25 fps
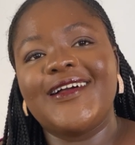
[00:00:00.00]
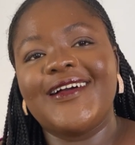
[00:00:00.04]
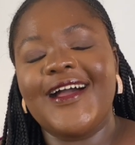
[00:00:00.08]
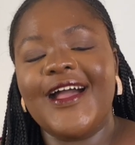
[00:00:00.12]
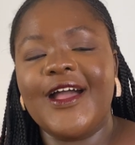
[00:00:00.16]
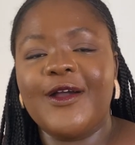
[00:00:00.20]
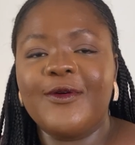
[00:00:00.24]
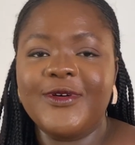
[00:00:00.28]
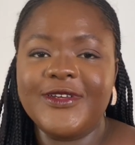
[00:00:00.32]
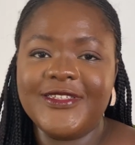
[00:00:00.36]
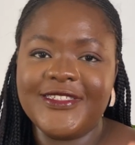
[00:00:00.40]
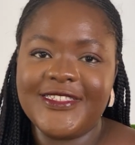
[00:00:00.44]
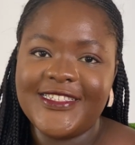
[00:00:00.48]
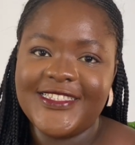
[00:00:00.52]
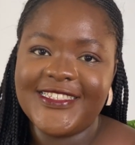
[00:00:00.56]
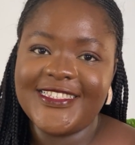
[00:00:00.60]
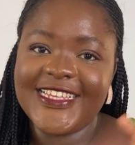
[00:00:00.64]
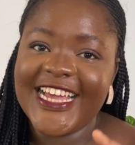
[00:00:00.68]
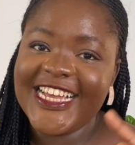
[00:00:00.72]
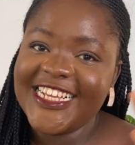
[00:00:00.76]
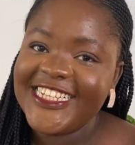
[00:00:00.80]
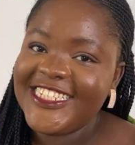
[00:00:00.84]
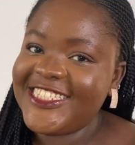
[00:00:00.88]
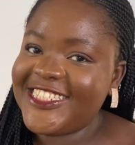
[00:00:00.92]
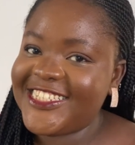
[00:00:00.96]
I was the
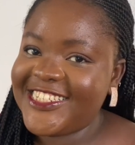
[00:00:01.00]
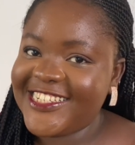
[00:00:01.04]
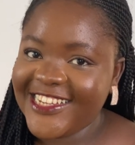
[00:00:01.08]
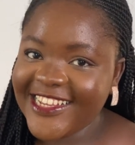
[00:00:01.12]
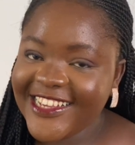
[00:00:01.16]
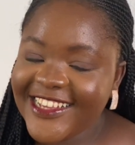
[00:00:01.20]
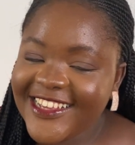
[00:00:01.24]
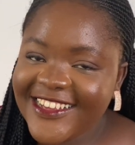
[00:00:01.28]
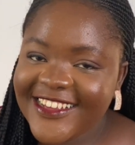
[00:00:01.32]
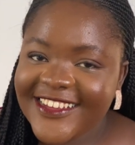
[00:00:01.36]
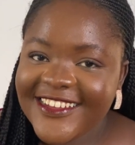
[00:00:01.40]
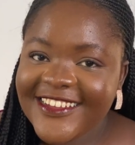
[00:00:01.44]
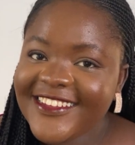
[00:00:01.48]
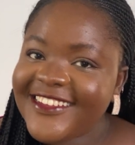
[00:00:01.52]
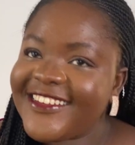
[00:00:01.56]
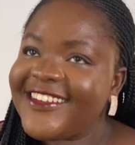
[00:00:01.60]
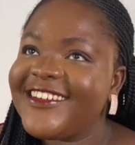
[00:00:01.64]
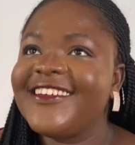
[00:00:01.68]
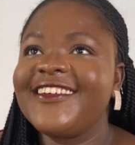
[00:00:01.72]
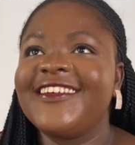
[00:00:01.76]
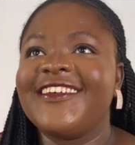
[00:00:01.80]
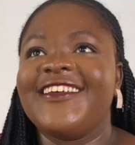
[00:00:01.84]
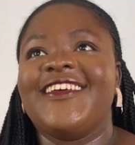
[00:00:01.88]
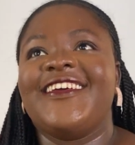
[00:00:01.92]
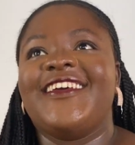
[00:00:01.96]
side chick.
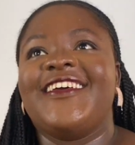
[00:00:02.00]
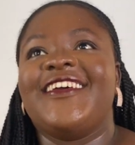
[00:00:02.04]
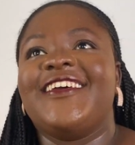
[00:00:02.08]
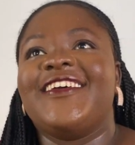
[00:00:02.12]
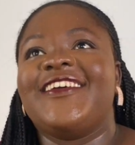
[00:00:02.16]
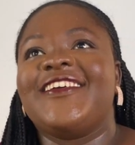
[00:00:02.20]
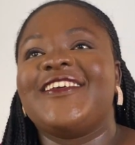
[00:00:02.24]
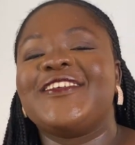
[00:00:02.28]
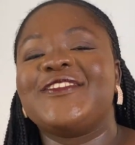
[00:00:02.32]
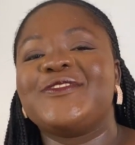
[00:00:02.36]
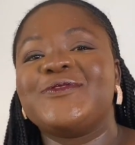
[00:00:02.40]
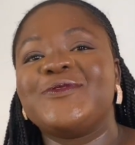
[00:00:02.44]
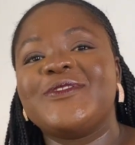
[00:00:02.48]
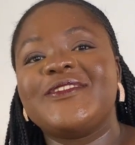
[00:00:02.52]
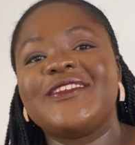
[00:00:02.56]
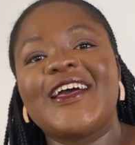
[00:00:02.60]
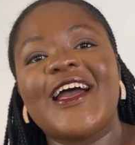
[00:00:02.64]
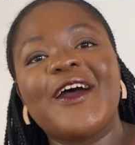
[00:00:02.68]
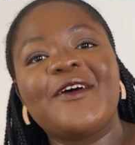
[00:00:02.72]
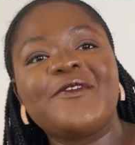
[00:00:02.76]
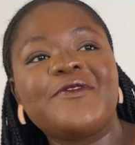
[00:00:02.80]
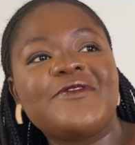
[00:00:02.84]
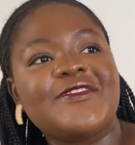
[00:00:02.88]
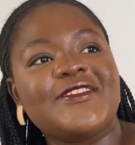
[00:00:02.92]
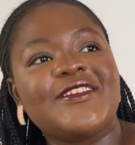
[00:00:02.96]
It was
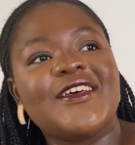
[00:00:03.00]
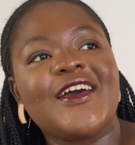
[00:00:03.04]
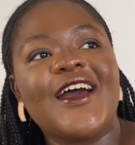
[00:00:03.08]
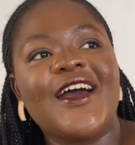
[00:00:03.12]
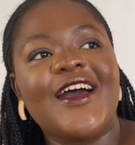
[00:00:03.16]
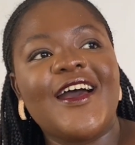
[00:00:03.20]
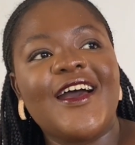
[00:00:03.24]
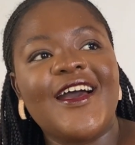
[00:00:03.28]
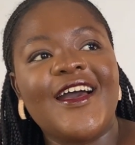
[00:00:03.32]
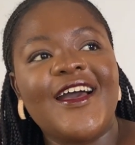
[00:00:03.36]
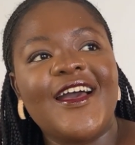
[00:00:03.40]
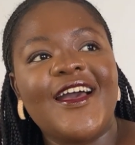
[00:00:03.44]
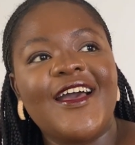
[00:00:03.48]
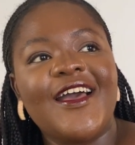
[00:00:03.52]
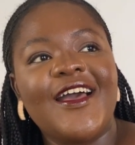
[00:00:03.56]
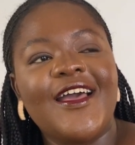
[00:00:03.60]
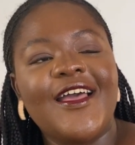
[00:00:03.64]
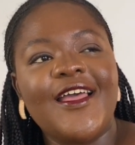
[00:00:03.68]
after